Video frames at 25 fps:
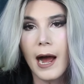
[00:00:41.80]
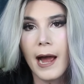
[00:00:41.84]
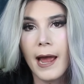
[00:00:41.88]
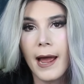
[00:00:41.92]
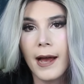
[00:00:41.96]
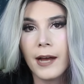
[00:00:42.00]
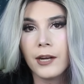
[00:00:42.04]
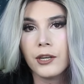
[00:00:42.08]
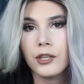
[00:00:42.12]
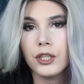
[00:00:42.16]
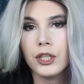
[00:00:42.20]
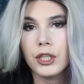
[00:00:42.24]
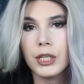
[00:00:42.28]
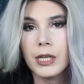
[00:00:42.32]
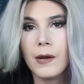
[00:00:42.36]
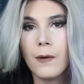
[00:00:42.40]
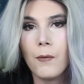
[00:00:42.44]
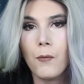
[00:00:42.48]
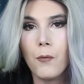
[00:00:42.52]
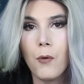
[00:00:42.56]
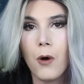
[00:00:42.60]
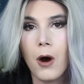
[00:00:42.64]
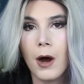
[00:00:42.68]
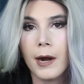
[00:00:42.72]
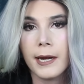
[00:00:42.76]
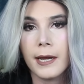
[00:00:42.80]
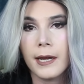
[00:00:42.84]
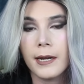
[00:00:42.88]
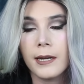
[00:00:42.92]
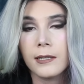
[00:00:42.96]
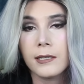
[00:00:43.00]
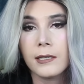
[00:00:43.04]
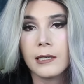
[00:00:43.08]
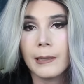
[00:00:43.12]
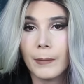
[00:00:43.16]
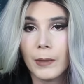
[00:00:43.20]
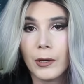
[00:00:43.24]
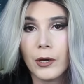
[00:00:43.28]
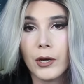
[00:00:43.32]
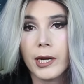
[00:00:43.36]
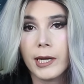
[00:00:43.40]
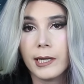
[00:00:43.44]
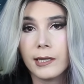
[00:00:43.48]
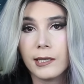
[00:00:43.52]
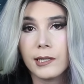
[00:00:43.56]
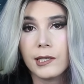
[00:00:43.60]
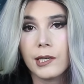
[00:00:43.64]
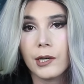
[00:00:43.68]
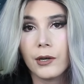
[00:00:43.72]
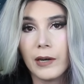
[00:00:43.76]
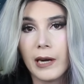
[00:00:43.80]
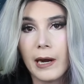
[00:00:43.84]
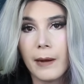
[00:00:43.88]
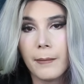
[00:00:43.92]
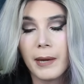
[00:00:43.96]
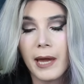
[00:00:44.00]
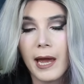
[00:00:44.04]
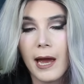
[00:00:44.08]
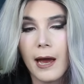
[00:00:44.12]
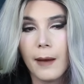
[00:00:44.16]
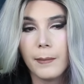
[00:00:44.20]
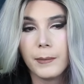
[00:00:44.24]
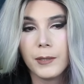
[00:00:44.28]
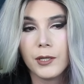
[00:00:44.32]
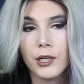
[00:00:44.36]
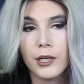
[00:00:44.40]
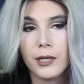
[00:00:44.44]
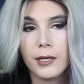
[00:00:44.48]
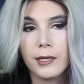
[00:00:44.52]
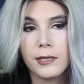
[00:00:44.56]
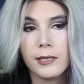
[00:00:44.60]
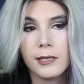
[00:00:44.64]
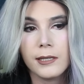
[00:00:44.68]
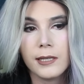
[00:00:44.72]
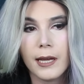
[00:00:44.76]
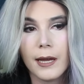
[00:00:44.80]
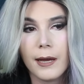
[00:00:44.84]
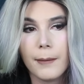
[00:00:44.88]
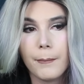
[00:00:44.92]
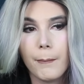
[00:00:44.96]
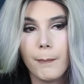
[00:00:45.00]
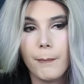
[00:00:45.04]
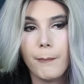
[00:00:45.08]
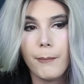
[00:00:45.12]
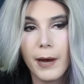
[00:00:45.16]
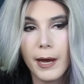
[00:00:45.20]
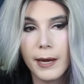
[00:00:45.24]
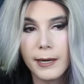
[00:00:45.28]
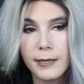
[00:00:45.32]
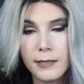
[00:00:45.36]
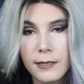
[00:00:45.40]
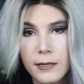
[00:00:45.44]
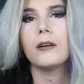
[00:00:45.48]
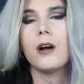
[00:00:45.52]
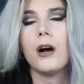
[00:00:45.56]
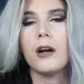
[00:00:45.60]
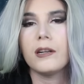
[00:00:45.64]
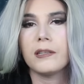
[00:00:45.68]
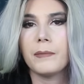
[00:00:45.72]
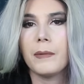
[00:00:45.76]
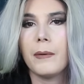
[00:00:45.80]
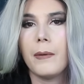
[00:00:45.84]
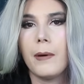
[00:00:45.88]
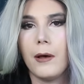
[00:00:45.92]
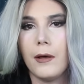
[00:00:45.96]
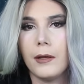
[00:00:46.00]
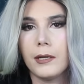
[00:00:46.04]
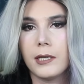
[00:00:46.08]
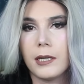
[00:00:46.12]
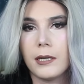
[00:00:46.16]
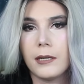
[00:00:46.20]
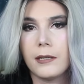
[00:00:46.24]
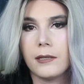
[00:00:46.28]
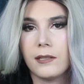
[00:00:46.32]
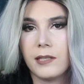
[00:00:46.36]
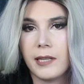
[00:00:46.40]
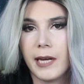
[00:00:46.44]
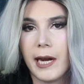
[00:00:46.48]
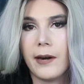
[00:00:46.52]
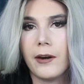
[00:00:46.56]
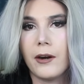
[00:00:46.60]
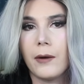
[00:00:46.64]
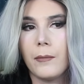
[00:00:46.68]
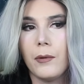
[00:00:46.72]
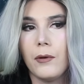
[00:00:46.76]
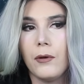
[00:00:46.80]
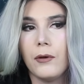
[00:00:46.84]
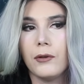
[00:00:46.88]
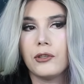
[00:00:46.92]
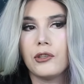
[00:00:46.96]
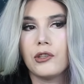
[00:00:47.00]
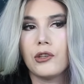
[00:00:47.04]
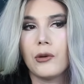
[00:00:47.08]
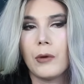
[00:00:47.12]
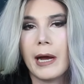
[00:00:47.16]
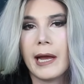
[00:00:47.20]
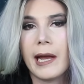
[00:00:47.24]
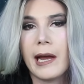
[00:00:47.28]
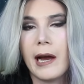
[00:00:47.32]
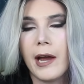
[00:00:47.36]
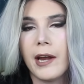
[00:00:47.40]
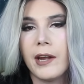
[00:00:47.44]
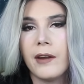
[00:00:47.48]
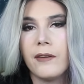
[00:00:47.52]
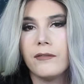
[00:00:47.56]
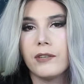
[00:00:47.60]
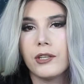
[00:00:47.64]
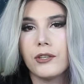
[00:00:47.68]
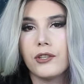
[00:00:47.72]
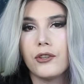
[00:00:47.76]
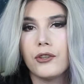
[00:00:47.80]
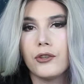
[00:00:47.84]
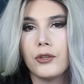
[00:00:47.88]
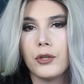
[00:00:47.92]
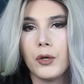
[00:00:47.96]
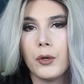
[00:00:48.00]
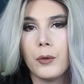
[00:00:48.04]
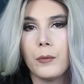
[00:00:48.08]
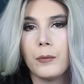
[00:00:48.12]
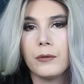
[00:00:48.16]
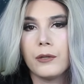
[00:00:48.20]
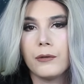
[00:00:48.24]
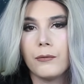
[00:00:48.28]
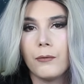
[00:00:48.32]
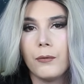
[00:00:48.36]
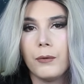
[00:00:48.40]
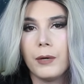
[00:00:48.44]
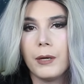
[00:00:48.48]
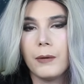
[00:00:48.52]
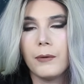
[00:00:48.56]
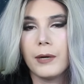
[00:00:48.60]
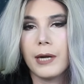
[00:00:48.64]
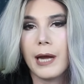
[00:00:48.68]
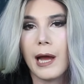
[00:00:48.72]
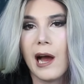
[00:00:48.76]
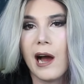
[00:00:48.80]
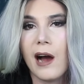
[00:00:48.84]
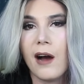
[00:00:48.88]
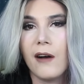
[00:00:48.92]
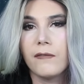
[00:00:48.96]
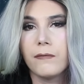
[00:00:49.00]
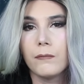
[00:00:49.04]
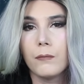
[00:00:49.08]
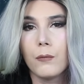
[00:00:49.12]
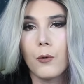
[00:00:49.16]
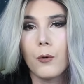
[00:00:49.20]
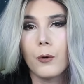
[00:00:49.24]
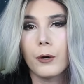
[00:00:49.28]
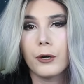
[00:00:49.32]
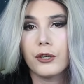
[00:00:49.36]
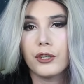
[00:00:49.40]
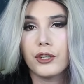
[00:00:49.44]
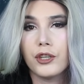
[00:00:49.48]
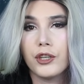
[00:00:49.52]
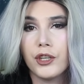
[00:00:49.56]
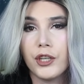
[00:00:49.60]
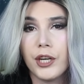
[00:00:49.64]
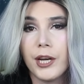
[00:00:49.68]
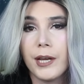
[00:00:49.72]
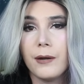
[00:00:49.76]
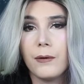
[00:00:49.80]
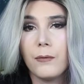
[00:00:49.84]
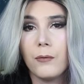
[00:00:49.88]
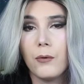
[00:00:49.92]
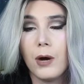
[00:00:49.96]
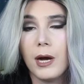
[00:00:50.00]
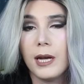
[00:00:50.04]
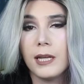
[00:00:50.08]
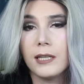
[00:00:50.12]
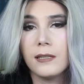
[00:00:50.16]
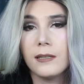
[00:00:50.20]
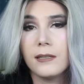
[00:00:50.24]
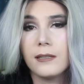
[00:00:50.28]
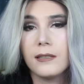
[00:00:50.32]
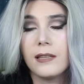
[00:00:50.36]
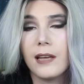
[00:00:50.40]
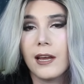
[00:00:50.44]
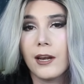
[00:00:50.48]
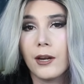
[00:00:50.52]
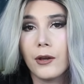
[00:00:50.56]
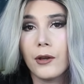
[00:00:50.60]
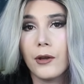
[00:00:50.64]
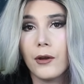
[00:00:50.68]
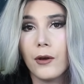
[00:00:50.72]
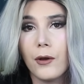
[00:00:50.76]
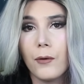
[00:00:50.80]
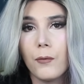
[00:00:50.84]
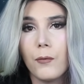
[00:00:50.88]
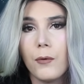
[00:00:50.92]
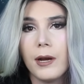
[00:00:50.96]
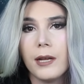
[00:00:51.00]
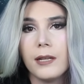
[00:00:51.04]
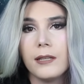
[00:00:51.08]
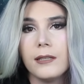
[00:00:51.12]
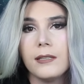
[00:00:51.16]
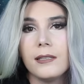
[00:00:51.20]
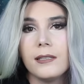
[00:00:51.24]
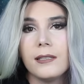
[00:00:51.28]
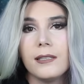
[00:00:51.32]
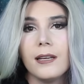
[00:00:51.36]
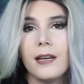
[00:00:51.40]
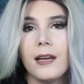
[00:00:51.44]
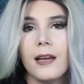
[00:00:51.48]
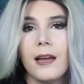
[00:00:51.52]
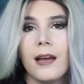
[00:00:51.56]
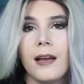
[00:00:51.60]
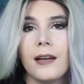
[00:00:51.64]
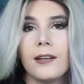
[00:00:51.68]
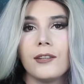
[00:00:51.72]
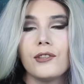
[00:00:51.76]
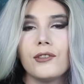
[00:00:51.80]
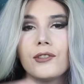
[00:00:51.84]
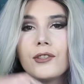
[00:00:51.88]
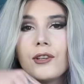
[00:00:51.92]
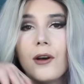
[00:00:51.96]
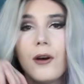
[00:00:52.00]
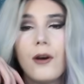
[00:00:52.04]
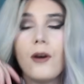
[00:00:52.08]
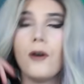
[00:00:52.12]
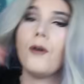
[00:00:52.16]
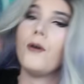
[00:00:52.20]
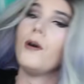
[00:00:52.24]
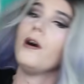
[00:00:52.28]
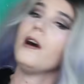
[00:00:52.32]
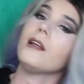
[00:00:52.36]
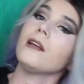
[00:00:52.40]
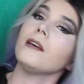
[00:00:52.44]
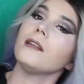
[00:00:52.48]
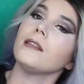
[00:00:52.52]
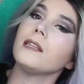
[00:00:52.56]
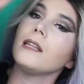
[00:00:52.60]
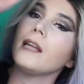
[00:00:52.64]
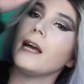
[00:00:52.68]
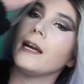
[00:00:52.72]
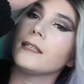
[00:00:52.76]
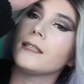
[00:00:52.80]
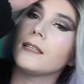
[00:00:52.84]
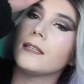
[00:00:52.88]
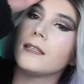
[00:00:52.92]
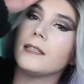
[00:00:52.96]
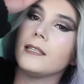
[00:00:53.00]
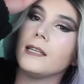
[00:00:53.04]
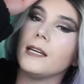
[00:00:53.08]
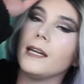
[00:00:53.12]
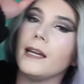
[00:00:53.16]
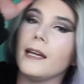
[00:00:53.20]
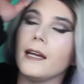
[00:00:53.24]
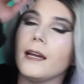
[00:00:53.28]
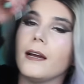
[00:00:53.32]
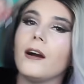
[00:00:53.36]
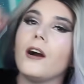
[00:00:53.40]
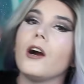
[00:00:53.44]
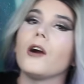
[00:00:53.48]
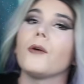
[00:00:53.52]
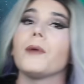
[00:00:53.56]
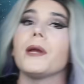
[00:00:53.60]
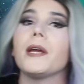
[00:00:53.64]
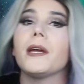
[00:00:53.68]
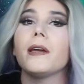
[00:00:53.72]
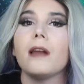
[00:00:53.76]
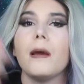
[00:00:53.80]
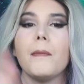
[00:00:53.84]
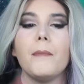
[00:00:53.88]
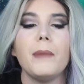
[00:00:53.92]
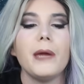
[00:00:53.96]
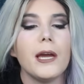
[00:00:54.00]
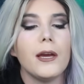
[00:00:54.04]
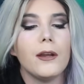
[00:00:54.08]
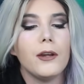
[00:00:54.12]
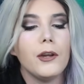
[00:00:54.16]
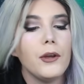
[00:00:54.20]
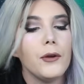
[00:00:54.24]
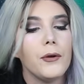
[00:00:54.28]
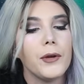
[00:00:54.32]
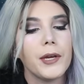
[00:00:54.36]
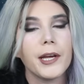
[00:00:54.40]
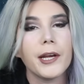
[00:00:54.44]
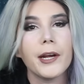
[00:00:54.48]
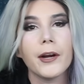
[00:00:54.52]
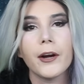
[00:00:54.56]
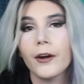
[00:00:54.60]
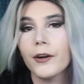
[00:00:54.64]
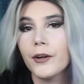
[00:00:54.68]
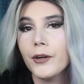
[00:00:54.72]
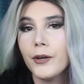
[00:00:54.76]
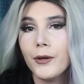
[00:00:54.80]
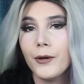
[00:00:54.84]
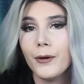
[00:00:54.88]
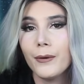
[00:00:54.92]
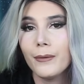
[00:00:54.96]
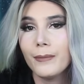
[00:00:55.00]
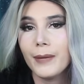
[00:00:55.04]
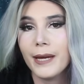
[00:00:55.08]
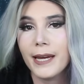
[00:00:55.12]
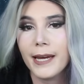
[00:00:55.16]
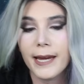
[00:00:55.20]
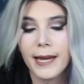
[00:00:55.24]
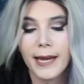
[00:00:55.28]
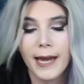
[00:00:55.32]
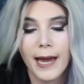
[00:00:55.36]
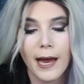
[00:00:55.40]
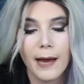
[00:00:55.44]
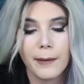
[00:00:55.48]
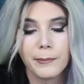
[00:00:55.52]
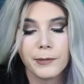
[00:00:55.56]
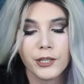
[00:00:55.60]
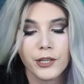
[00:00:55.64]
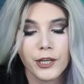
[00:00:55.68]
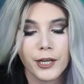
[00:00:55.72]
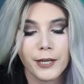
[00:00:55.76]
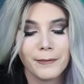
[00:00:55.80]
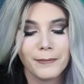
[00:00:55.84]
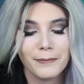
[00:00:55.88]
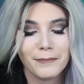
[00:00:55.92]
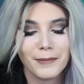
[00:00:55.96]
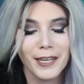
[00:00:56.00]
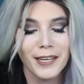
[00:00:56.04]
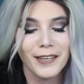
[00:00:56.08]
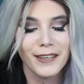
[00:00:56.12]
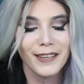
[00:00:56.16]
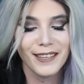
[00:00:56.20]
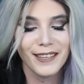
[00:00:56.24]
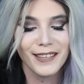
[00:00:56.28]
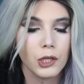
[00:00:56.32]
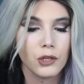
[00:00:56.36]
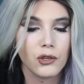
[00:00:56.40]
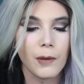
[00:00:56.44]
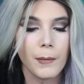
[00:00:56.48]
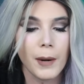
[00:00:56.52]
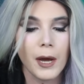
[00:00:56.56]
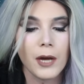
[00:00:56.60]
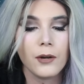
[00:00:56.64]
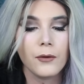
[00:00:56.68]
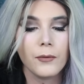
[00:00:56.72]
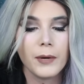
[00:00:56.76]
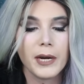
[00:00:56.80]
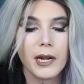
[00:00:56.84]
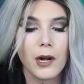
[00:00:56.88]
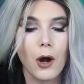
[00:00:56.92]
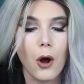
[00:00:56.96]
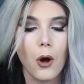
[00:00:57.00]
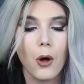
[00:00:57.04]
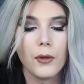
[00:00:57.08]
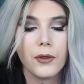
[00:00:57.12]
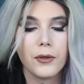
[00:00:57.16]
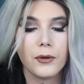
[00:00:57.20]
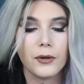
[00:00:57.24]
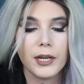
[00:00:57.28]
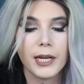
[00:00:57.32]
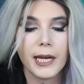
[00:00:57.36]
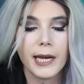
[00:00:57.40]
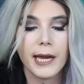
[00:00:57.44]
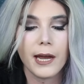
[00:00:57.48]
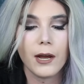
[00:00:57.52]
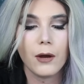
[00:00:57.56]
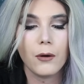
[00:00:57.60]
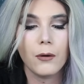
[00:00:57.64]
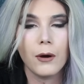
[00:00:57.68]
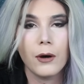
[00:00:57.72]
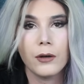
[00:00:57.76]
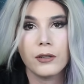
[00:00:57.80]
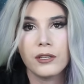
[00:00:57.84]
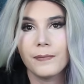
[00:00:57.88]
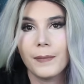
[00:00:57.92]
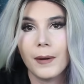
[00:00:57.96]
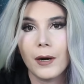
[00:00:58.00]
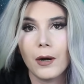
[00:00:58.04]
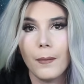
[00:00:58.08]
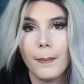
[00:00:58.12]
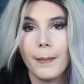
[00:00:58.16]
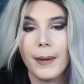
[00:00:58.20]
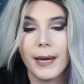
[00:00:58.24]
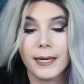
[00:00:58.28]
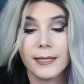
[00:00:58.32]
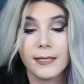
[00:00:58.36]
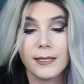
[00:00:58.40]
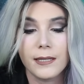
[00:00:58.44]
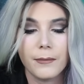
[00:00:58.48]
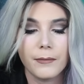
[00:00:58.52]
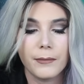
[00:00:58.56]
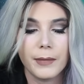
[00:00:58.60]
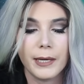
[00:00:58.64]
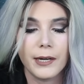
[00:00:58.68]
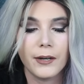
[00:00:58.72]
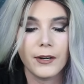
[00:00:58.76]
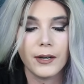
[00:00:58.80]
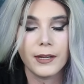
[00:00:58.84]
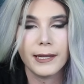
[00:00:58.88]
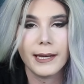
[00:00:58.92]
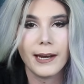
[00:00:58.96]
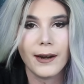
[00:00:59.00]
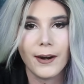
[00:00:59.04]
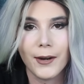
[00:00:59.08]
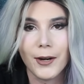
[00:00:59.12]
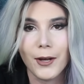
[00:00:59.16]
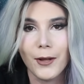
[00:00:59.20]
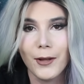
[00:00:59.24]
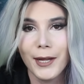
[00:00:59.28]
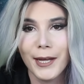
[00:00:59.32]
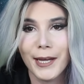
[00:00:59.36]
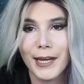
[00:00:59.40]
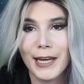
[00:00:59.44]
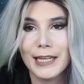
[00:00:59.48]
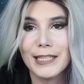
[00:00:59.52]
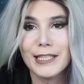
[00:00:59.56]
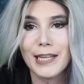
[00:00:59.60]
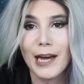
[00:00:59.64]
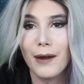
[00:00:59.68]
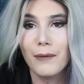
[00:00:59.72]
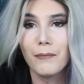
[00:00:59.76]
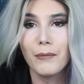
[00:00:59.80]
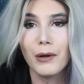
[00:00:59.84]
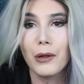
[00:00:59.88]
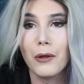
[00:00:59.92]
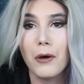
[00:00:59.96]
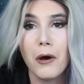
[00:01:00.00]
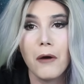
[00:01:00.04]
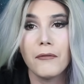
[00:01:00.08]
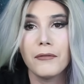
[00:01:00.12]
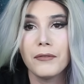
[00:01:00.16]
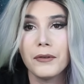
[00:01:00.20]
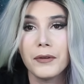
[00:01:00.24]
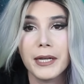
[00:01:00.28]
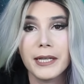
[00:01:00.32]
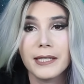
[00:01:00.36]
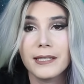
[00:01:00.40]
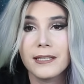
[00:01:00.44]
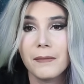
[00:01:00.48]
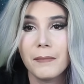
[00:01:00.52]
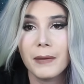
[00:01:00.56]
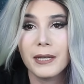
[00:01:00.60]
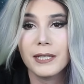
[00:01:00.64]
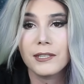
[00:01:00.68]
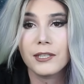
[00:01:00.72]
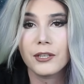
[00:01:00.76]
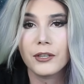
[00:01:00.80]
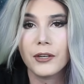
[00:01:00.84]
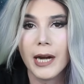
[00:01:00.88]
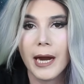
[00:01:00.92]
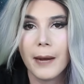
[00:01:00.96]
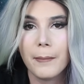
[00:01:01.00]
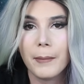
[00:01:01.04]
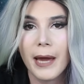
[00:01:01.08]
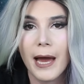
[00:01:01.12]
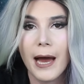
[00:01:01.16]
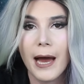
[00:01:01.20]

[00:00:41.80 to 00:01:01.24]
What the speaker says: I actually wanted some good Instagram captions, but Cosmopolitan is terrible, so I kind of assumed we would have more shit ones than good ones. So let's see, are we gonna be a new year, new me caption? So I'm not gonna read all 38 quotes, but I'll pick some here and there and I'll link it down below if you need some Instagram